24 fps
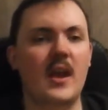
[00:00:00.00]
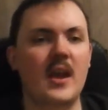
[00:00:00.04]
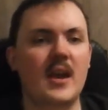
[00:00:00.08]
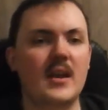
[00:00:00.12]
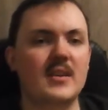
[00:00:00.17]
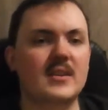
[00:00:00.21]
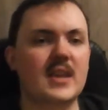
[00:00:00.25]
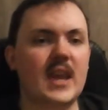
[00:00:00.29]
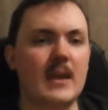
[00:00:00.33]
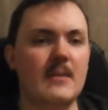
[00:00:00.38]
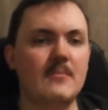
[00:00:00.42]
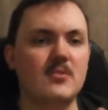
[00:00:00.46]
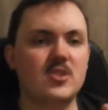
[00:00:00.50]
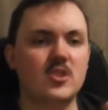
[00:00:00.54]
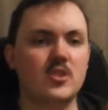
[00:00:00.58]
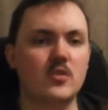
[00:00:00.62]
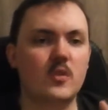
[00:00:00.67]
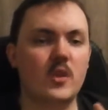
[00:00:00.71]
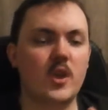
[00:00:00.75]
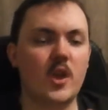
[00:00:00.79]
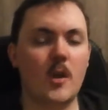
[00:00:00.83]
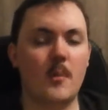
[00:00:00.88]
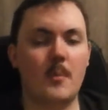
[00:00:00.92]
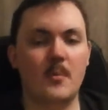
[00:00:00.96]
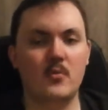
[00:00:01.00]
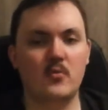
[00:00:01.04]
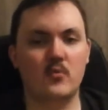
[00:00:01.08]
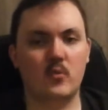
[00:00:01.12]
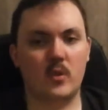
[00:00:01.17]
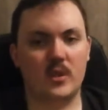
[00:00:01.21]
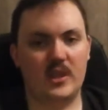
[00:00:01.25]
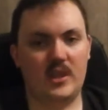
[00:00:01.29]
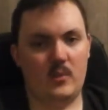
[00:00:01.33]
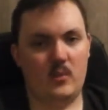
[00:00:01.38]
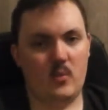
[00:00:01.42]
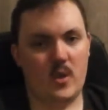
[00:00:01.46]
Game 2, he opened
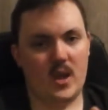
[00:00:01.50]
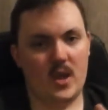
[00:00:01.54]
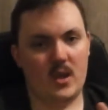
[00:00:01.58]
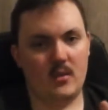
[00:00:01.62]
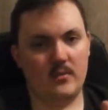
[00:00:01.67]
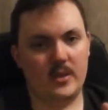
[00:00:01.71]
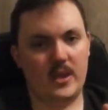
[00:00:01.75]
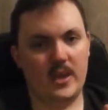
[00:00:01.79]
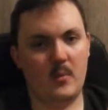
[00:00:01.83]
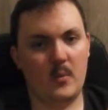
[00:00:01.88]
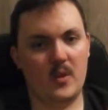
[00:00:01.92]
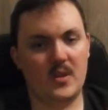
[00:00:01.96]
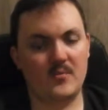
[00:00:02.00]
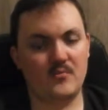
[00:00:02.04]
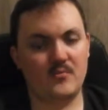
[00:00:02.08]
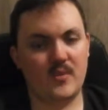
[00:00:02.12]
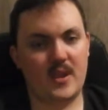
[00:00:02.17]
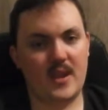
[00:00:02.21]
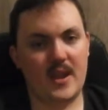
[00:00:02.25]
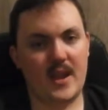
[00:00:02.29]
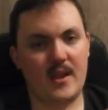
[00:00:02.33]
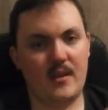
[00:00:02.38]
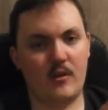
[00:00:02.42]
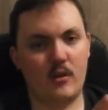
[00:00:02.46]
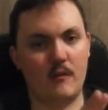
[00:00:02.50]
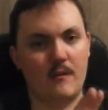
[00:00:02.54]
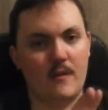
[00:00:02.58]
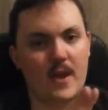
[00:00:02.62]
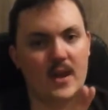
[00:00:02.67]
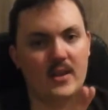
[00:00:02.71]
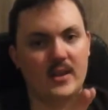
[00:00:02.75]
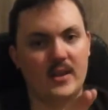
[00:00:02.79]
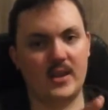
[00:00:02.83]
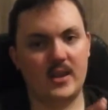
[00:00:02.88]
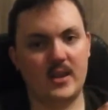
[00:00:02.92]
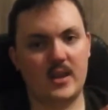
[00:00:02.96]
really well. He went Necro
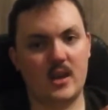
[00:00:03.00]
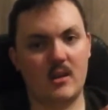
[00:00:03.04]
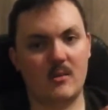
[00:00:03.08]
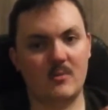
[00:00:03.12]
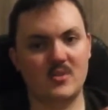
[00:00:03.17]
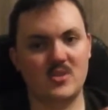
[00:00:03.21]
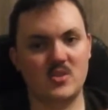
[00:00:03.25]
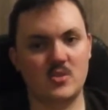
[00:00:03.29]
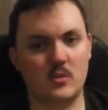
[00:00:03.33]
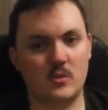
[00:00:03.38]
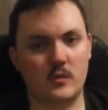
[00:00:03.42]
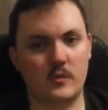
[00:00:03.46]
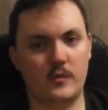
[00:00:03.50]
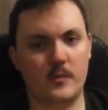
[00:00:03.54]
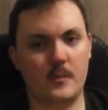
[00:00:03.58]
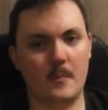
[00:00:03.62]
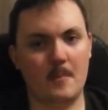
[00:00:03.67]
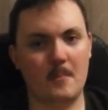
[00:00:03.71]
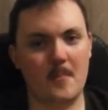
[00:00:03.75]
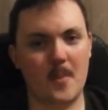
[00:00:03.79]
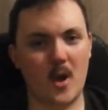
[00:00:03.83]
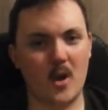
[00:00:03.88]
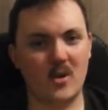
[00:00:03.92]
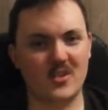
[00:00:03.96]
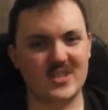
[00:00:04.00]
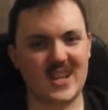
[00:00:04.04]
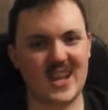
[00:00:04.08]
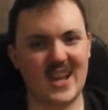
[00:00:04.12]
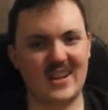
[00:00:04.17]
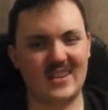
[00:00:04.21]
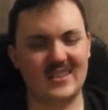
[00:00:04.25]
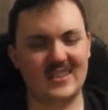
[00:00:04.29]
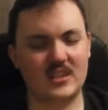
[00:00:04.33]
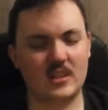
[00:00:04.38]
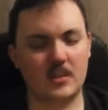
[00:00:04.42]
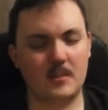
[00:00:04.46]
Valley, and I was sort of bogged
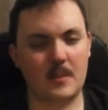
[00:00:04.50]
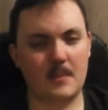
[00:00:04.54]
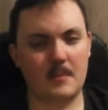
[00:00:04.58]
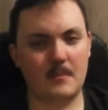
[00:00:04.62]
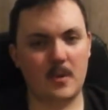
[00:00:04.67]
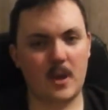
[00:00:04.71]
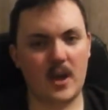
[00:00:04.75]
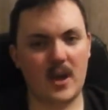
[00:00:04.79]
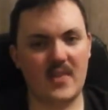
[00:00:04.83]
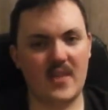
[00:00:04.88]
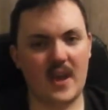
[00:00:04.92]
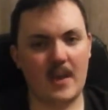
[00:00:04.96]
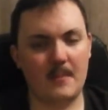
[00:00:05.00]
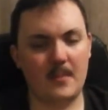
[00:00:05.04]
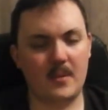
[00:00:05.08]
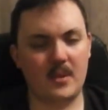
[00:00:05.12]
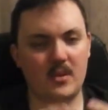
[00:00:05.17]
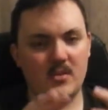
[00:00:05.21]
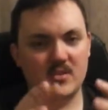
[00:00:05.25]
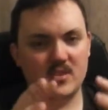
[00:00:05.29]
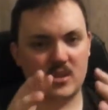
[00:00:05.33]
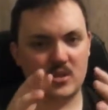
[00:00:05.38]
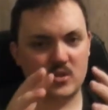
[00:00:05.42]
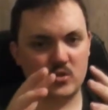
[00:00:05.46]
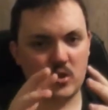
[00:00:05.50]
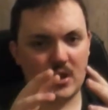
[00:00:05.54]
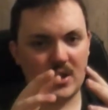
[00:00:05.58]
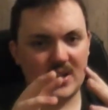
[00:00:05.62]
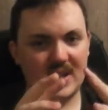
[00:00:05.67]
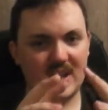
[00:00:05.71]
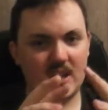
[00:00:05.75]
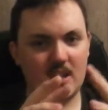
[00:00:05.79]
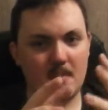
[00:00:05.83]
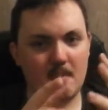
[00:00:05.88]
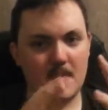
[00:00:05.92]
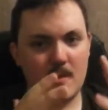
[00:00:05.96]
down a little bit by that because I tried to
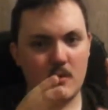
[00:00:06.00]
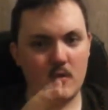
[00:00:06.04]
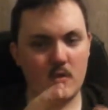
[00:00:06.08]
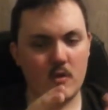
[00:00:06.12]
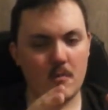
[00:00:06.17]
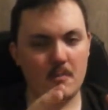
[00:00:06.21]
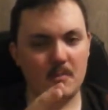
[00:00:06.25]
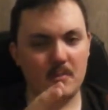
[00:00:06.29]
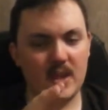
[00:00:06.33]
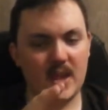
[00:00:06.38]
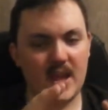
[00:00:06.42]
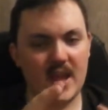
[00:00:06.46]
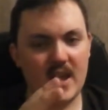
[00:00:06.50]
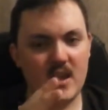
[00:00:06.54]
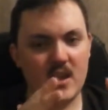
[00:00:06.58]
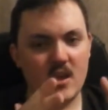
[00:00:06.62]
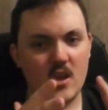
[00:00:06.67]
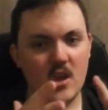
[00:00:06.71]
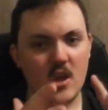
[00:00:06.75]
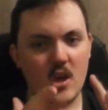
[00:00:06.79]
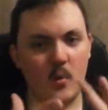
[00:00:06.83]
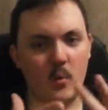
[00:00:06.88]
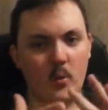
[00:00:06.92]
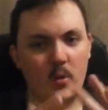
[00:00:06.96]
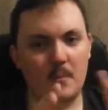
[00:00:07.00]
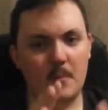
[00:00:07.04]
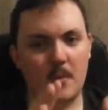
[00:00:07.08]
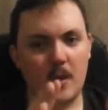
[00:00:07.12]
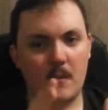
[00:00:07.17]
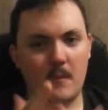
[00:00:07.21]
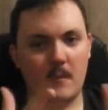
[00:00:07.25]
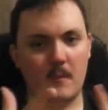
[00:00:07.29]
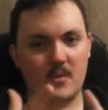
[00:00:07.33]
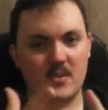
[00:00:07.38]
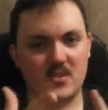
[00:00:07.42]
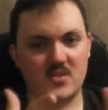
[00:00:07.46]
get a miracle play with
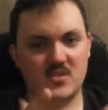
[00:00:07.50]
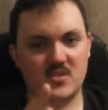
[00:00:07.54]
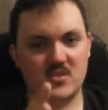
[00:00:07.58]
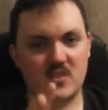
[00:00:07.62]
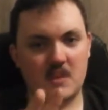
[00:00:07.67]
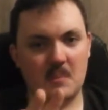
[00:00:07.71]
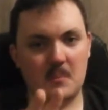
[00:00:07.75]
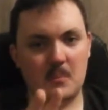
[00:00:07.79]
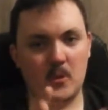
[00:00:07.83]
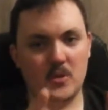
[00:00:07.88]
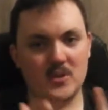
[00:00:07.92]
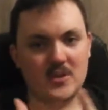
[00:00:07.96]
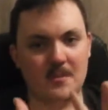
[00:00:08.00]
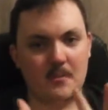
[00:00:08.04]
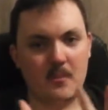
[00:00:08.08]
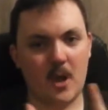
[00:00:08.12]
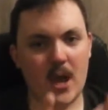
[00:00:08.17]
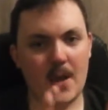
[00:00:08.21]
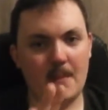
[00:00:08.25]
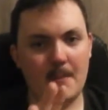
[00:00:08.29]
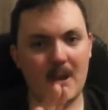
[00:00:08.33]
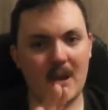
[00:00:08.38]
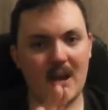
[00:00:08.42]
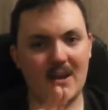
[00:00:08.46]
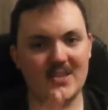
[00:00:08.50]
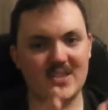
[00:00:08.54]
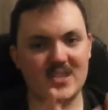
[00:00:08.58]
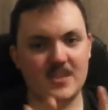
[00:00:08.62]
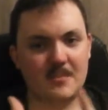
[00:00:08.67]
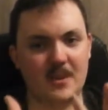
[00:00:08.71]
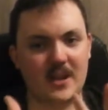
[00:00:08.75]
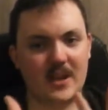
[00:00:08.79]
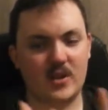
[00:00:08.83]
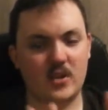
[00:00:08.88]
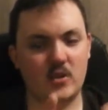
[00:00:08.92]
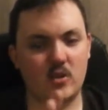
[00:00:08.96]
both my monsters on the board to bypass it,
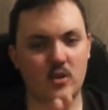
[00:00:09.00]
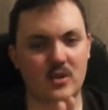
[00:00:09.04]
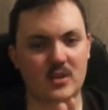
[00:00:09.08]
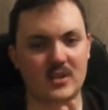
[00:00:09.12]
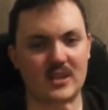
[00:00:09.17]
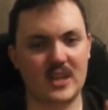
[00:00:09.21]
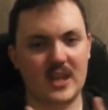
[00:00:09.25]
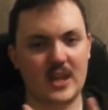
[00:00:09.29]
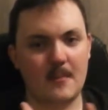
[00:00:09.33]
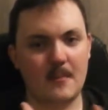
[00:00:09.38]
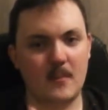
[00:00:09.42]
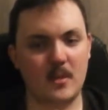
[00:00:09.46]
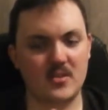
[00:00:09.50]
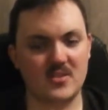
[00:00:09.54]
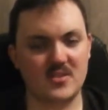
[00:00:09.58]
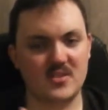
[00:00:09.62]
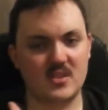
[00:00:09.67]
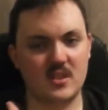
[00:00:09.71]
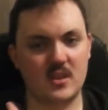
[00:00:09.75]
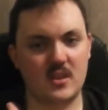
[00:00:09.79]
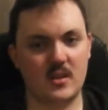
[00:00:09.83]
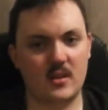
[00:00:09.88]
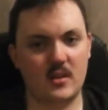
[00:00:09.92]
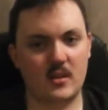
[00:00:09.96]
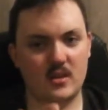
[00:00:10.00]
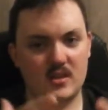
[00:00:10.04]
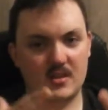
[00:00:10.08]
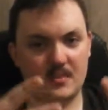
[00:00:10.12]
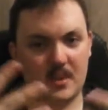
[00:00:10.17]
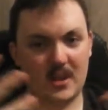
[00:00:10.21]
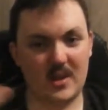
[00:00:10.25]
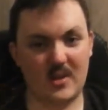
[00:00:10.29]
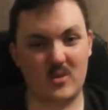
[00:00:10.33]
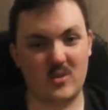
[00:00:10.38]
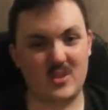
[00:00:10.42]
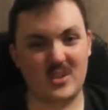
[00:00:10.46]
but I couldn't get but
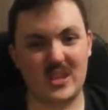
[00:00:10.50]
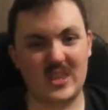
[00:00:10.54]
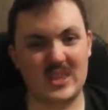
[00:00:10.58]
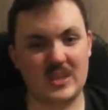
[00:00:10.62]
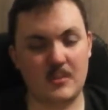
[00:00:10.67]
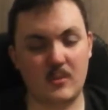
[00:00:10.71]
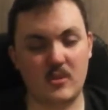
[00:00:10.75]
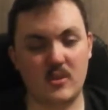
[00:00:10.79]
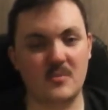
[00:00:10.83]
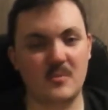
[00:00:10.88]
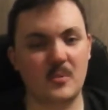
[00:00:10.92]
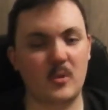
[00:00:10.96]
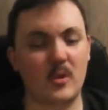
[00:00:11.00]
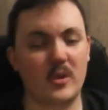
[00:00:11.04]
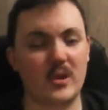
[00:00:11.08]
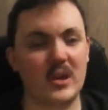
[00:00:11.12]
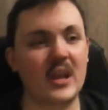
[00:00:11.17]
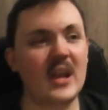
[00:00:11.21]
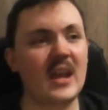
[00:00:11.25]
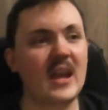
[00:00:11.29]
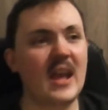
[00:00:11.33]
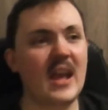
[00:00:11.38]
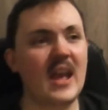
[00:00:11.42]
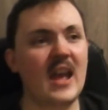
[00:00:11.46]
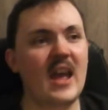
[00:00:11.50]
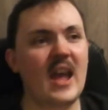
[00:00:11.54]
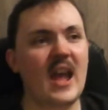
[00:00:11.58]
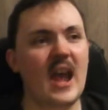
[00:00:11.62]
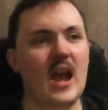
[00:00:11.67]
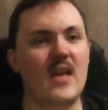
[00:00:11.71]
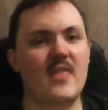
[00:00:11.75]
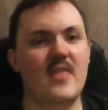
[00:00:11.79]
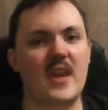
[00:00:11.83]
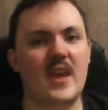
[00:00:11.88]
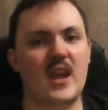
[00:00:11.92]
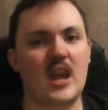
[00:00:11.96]
I couldn't get them on the board.
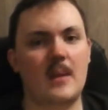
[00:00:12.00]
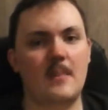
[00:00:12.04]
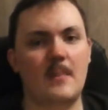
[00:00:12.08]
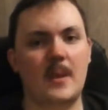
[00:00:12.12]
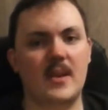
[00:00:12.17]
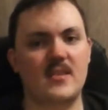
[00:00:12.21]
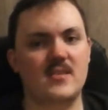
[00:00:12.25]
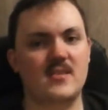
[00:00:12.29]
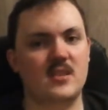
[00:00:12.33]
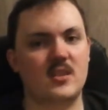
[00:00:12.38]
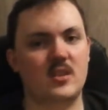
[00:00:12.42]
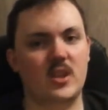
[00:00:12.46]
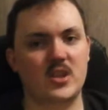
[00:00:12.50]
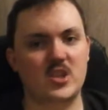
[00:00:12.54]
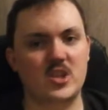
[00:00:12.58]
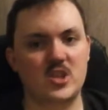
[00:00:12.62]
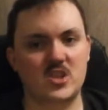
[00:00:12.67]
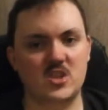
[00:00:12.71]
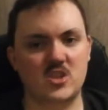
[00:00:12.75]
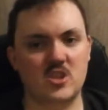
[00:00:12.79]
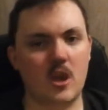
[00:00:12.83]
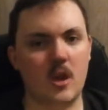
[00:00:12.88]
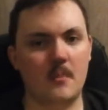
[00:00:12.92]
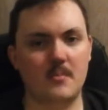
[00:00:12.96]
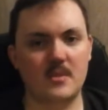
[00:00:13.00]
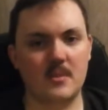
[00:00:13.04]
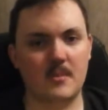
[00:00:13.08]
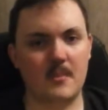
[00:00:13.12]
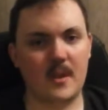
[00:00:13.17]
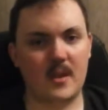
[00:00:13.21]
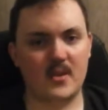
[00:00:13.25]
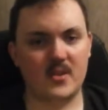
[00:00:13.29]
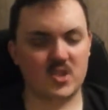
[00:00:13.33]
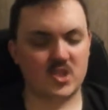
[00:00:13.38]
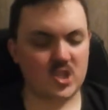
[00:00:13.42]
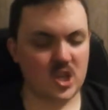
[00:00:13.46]
And then I basically just topped a
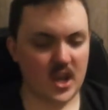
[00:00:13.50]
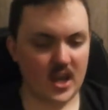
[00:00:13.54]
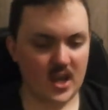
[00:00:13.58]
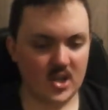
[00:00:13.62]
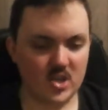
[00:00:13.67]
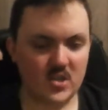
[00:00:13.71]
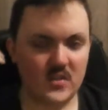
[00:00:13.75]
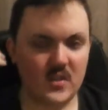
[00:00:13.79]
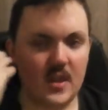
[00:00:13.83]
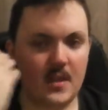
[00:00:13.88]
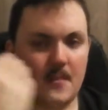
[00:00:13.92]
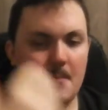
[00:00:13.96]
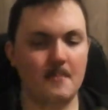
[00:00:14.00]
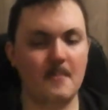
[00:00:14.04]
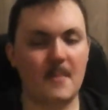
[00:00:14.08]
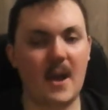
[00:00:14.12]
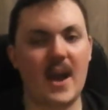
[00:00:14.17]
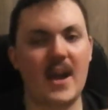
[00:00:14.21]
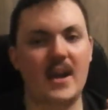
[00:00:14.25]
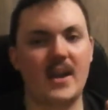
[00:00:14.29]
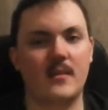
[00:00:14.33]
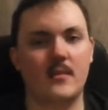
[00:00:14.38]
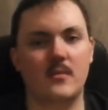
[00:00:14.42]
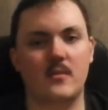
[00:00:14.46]
mask change, and then bang,